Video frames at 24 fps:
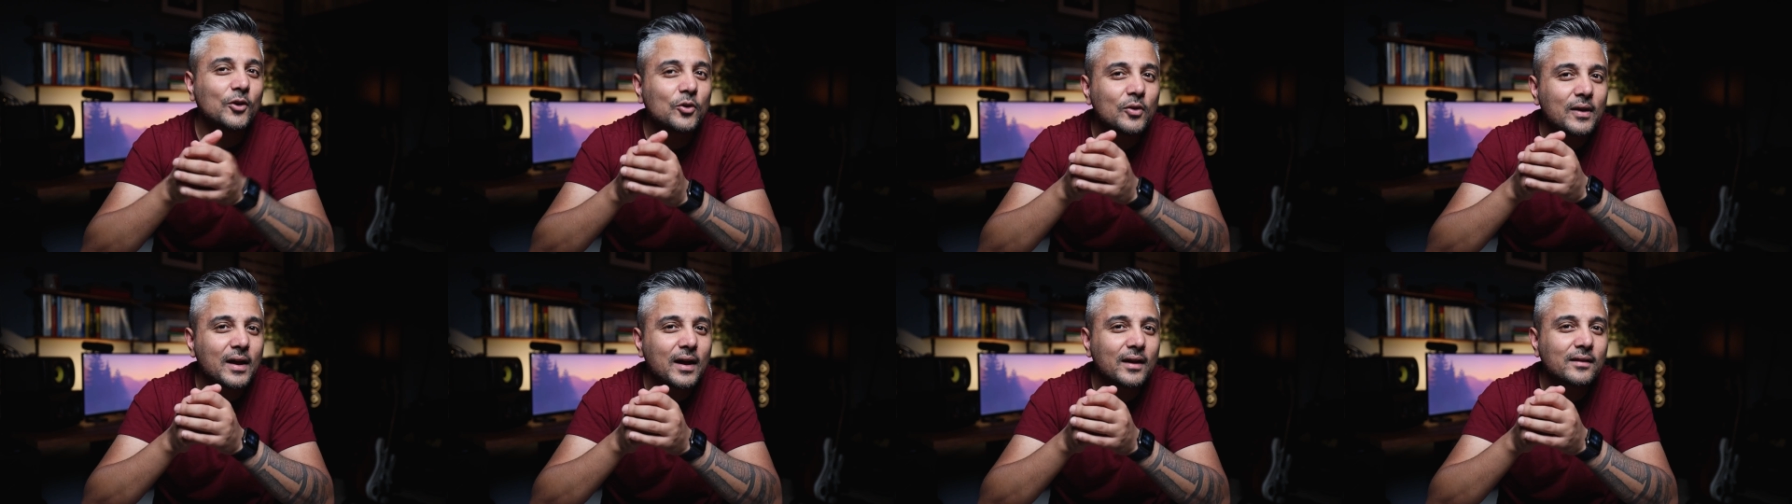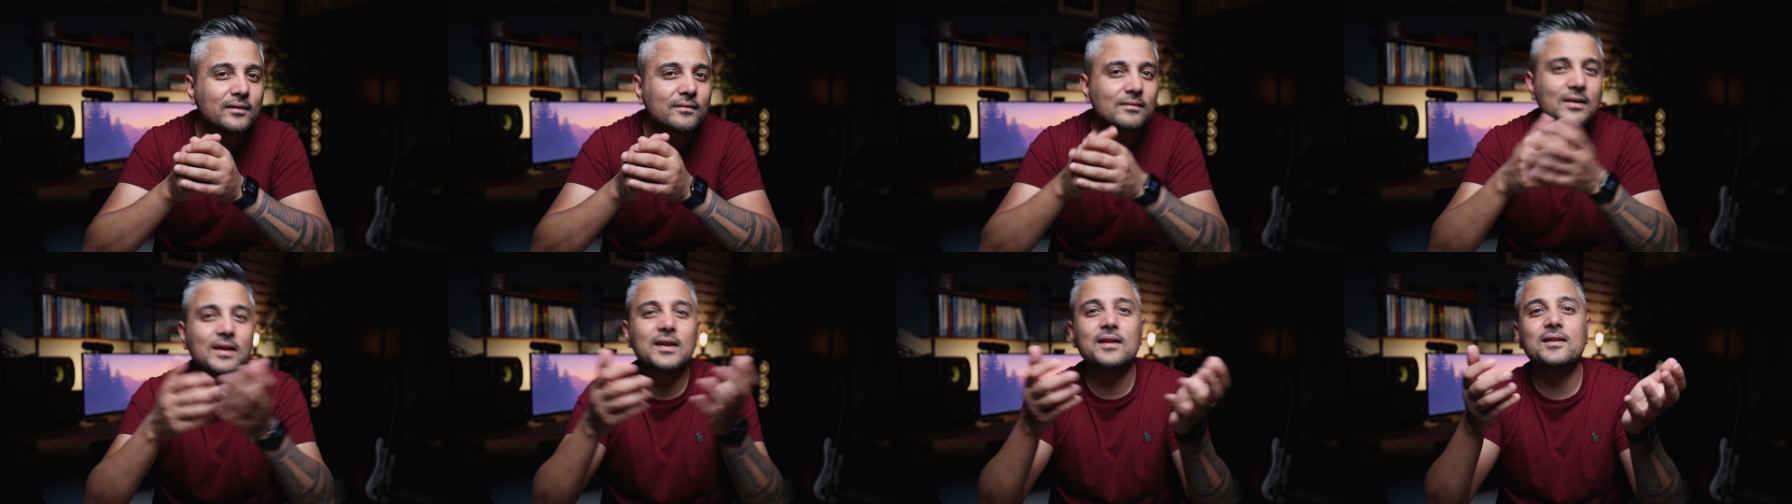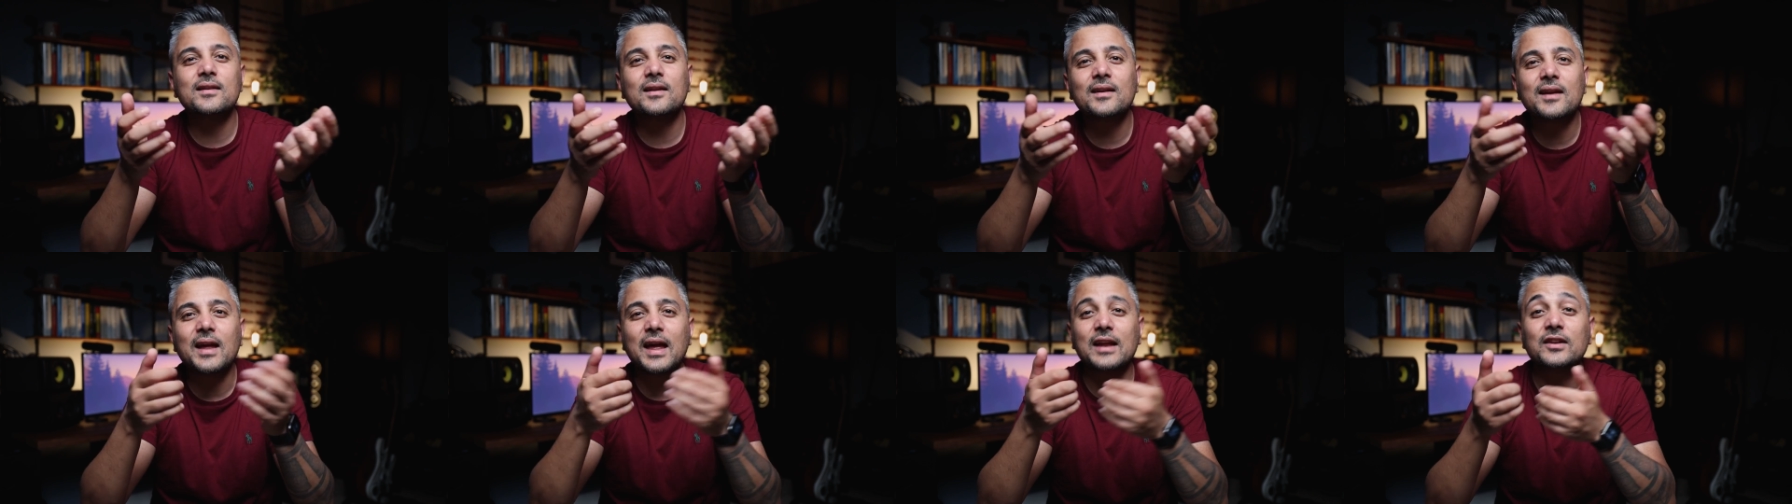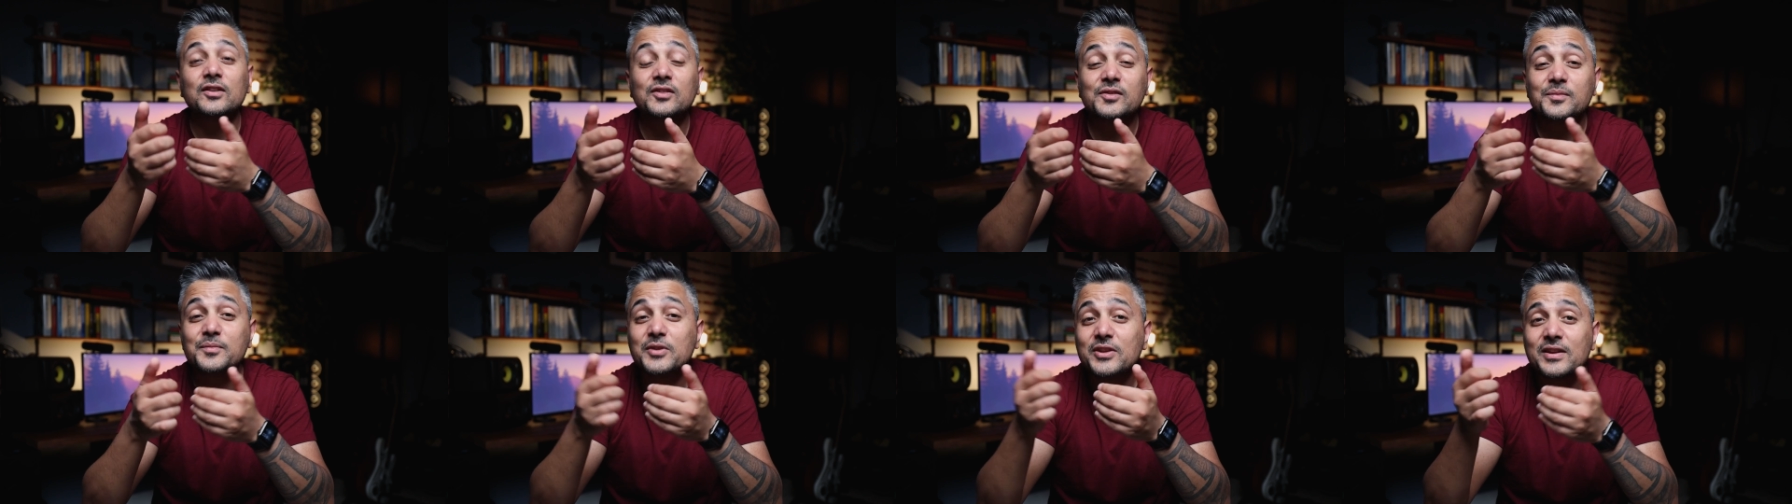good at relating
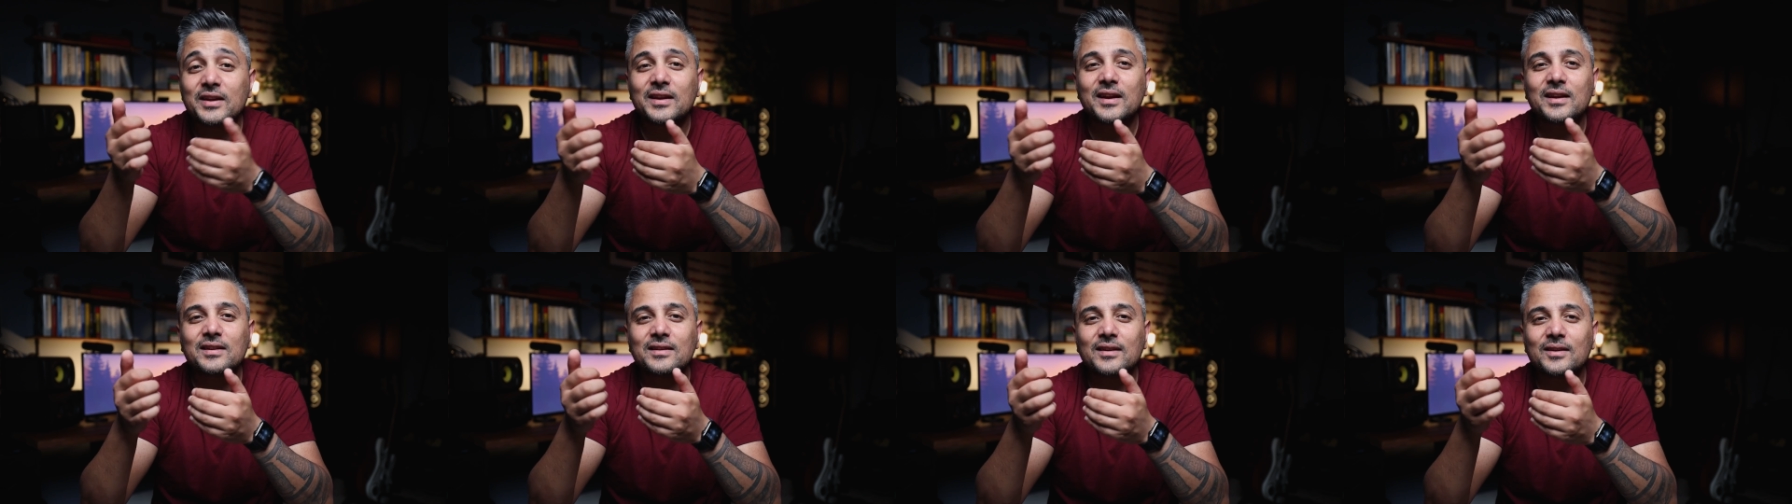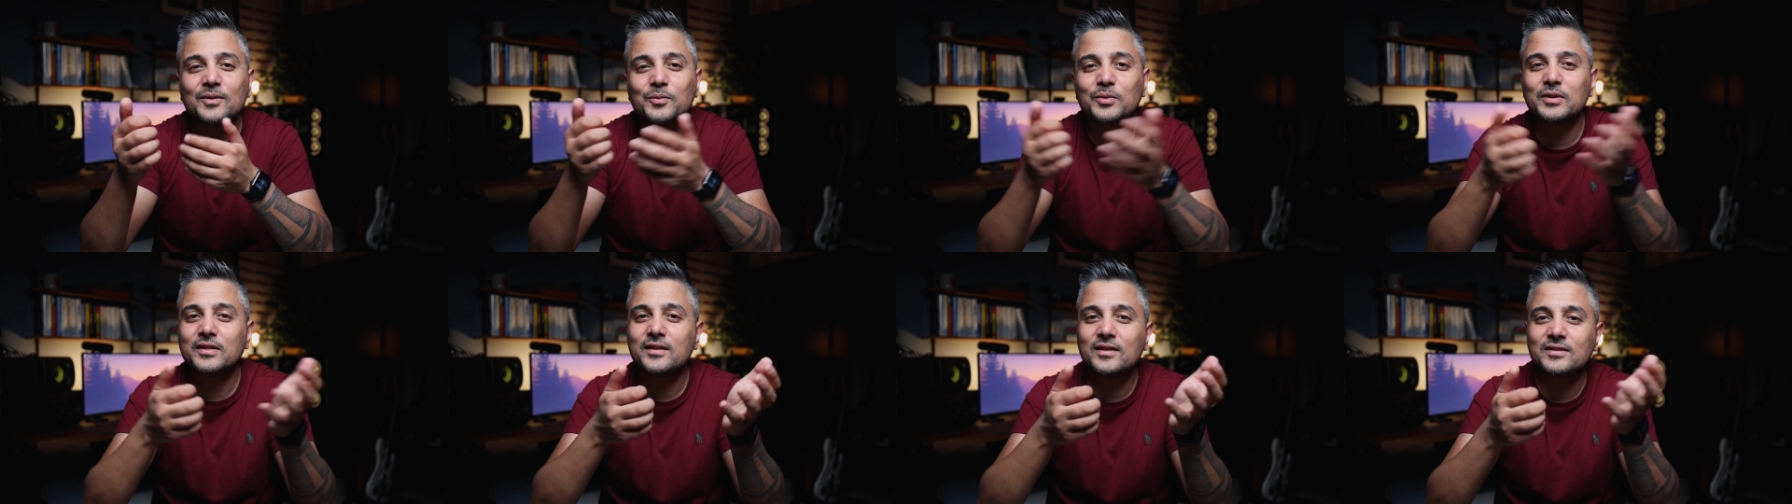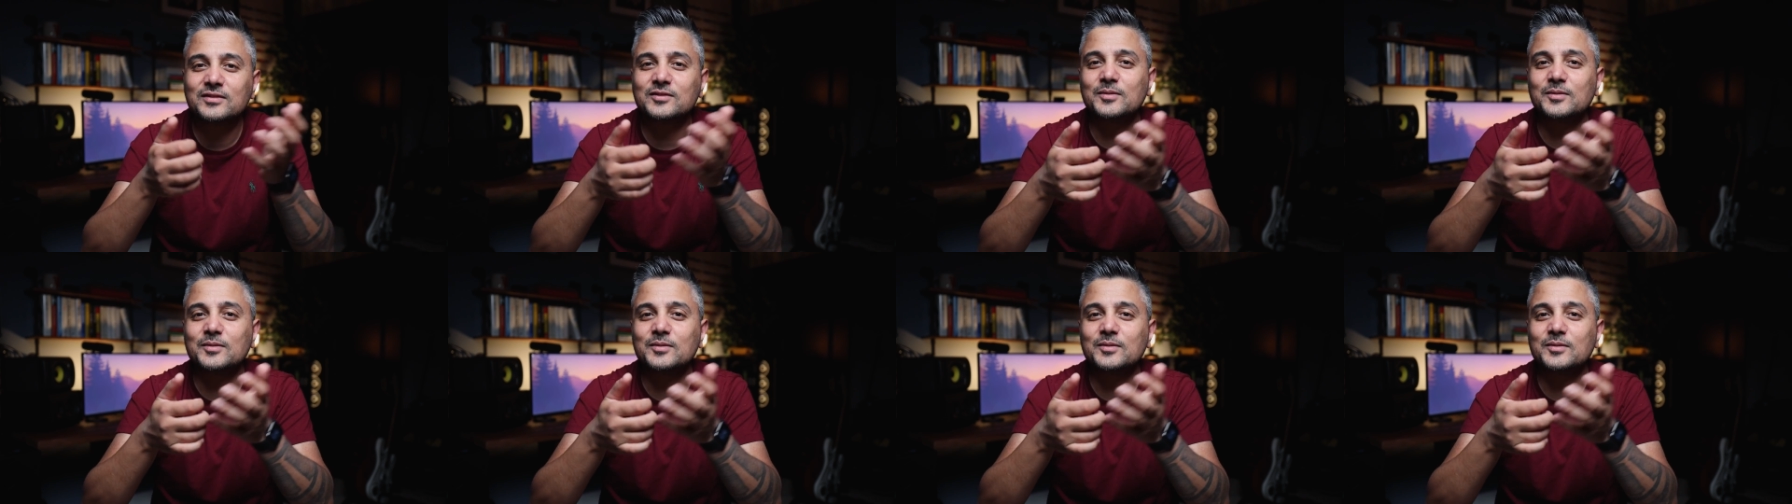and communicating with their